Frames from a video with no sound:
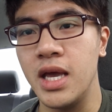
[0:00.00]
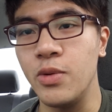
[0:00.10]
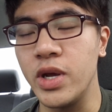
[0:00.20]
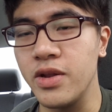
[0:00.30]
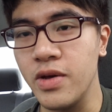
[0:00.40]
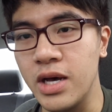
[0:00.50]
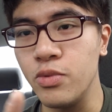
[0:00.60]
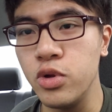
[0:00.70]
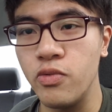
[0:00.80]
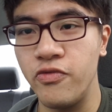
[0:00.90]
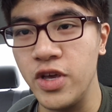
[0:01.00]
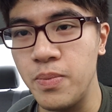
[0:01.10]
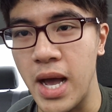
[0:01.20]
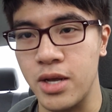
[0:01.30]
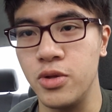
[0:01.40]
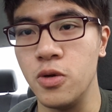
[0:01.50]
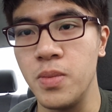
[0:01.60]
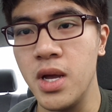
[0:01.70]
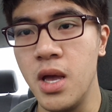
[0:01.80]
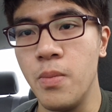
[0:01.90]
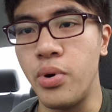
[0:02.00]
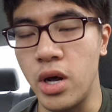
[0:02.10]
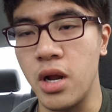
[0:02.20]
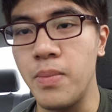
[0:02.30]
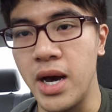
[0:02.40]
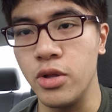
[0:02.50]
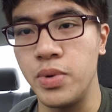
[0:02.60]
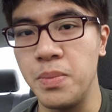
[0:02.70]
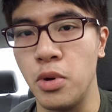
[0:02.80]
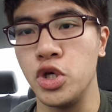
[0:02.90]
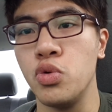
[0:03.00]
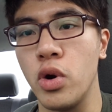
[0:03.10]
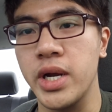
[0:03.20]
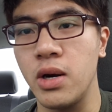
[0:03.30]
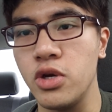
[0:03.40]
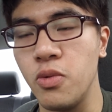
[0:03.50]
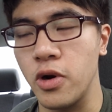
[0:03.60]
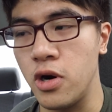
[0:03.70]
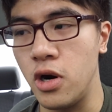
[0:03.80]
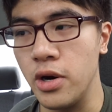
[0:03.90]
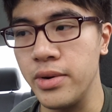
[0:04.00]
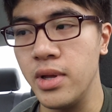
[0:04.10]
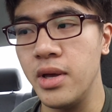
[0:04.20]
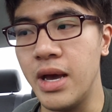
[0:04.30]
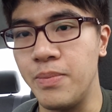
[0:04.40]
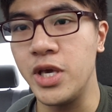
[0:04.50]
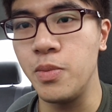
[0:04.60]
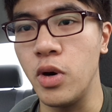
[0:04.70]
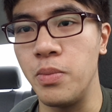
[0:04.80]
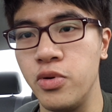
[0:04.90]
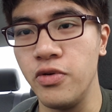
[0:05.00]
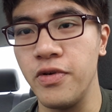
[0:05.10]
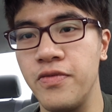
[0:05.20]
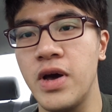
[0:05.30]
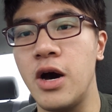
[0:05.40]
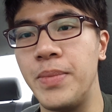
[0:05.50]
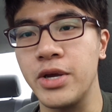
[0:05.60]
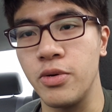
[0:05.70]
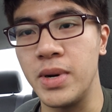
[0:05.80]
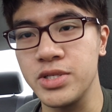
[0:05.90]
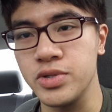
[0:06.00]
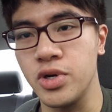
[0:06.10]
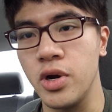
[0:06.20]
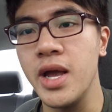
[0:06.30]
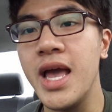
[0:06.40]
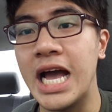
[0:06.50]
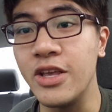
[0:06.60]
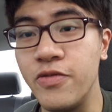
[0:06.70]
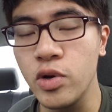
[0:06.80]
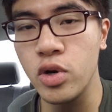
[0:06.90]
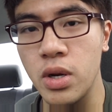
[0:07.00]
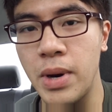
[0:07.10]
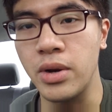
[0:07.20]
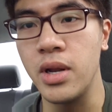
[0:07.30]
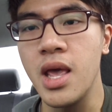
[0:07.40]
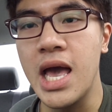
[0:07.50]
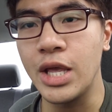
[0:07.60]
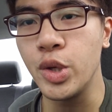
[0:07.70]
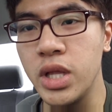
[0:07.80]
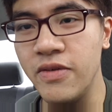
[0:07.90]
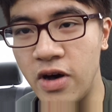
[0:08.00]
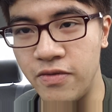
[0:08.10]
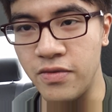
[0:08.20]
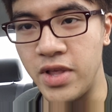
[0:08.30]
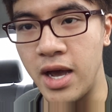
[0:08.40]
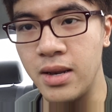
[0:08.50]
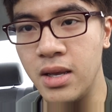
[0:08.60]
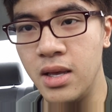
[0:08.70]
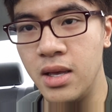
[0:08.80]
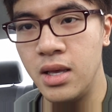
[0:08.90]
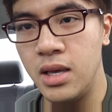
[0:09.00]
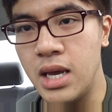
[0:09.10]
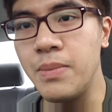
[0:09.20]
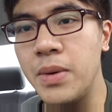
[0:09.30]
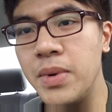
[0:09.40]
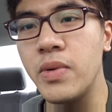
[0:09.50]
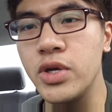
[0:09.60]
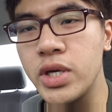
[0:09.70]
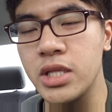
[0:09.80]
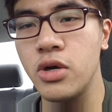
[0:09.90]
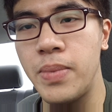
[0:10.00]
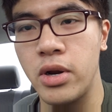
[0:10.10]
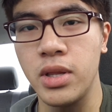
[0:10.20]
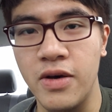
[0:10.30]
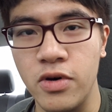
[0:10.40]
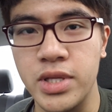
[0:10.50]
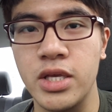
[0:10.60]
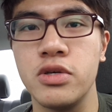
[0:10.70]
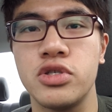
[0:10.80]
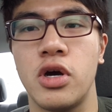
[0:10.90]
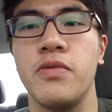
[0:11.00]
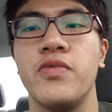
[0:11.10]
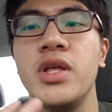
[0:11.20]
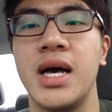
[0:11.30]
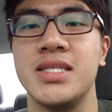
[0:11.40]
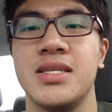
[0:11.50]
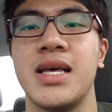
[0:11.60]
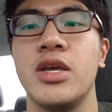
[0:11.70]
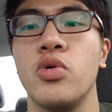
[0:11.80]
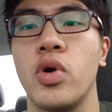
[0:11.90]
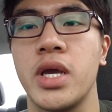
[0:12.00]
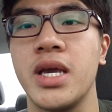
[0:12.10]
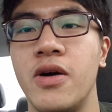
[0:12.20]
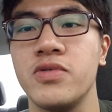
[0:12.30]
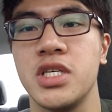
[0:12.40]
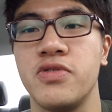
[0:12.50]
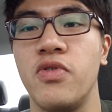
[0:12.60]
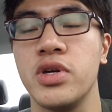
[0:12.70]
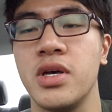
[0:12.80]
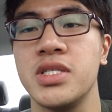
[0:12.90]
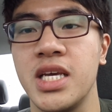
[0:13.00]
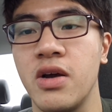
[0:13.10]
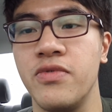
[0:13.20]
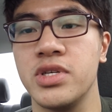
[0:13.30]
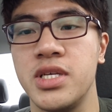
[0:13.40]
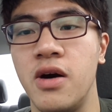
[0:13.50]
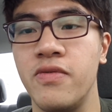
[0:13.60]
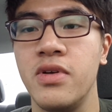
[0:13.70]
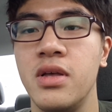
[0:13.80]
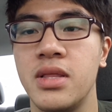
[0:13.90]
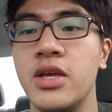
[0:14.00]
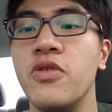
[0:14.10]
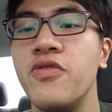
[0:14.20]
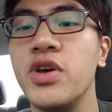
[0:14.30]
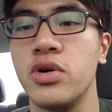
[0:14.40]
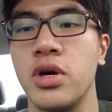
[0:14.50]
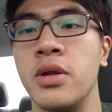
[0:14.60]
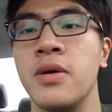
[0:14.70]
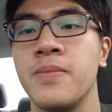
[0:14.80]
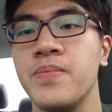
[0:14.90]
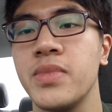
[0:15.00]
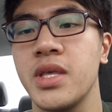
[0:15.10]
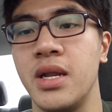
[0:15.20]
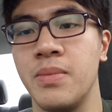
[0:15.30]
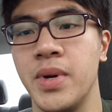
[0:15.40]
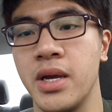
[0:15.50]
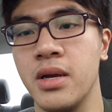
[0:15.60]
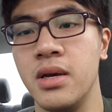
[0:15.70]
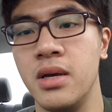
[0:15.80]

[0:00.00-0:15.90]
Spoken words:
a feedback loop brought on by other people. You work out, you work hard, and people approve of how big your muscles are, and you feel good about it, and you live off of that. And maybe when you get to a better level, then you start realizing that you're working out just for the sake of yourself, that you feel good getting big.